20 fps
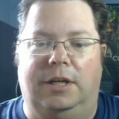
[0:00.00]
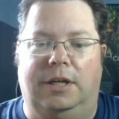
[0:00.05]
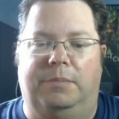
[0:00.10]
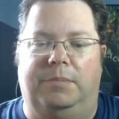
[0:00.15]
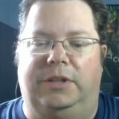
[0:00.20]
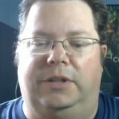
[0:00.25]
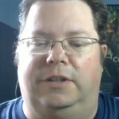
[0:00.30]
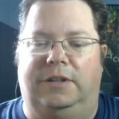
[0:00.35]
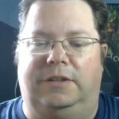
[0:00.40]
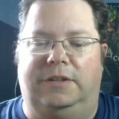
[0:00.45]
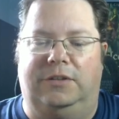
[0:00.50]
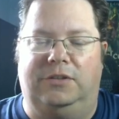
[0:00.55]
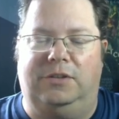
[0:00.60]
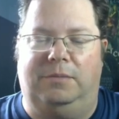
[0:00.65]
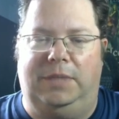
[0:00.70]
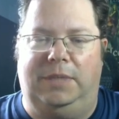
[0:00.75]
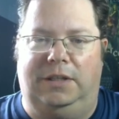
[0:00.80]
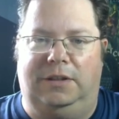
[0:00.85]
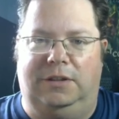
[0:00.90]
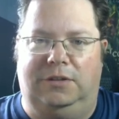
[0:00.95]
but that doesn't
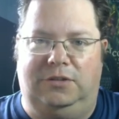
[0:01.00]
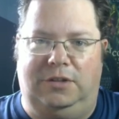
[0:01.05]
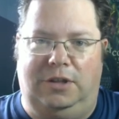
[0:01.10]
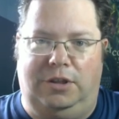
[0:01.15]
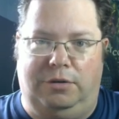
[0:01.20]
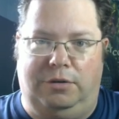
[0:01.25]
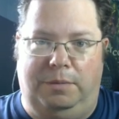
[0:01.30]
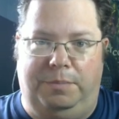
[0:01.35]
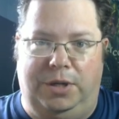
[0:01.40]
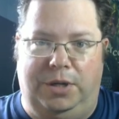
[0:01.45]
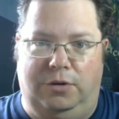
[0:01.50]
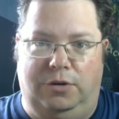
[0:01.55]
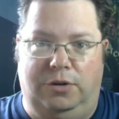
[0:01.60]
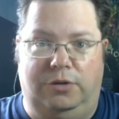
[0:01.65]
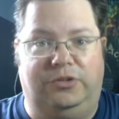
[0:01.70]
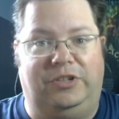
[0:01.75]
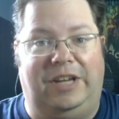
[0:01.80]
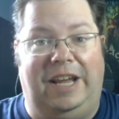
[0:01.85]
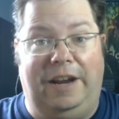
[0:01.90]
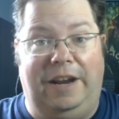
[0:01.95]
mean that C-3PO
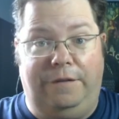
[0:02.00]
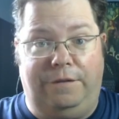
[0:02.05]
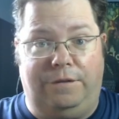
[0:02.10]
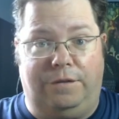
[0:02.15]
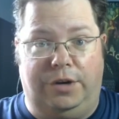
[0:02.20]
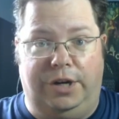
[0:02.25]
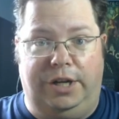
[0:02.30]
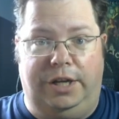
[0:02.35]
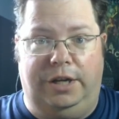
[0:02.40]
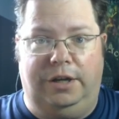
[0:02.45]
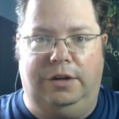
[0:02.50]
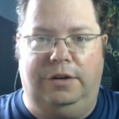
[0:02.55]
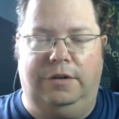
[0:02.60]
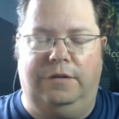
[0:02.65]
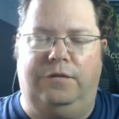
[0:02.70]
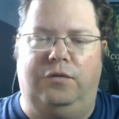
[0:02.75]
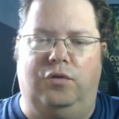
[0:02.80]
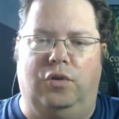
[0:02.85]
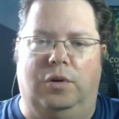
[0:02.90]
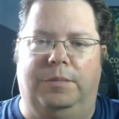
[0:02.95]
knows every
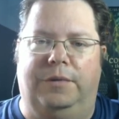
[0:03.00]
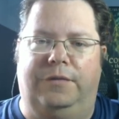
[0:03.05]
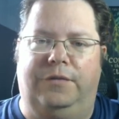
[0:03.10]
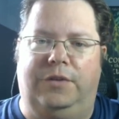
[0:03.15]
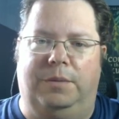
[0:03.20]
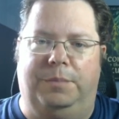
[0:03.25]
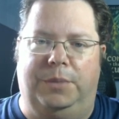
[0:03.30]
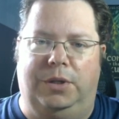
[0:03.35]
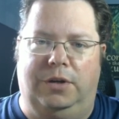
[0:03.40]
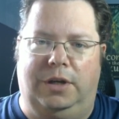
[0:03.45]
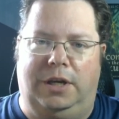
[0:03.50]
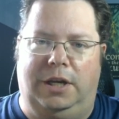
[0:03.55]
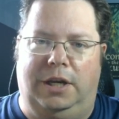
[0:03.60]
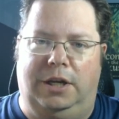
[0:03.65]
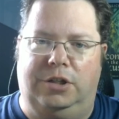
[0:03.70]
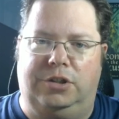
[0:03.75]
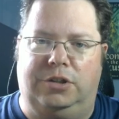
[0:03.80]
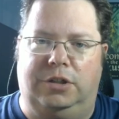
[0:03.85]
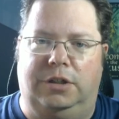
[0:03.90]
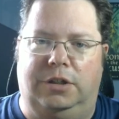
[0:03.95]
form of
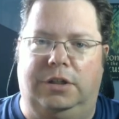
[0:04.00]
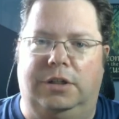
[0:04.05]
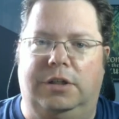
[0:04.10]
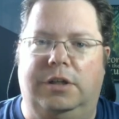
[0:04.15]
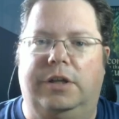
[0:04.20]
communication.